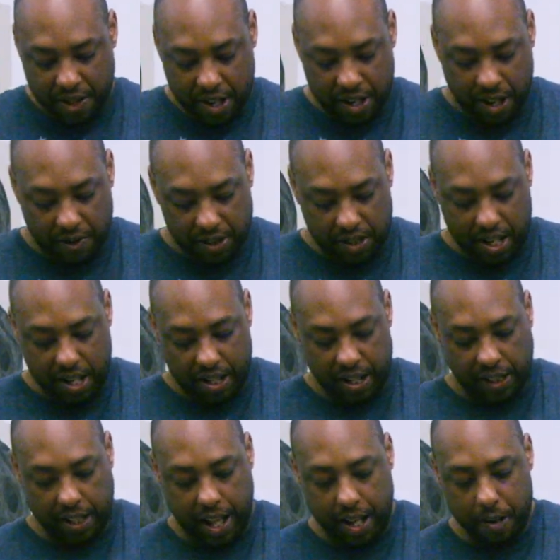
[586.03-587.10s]
then I was thinking a
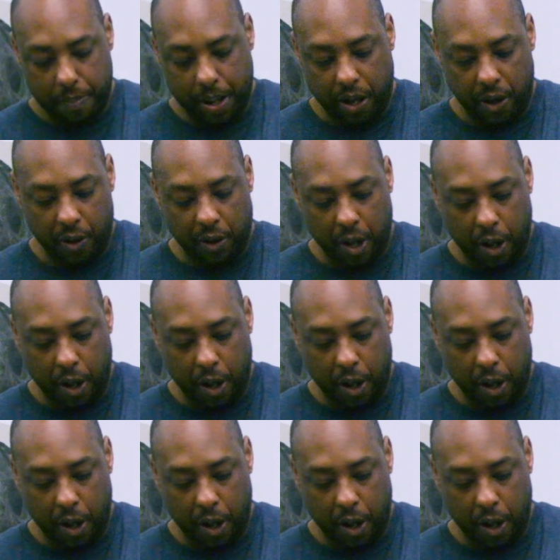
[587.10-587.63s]
lot about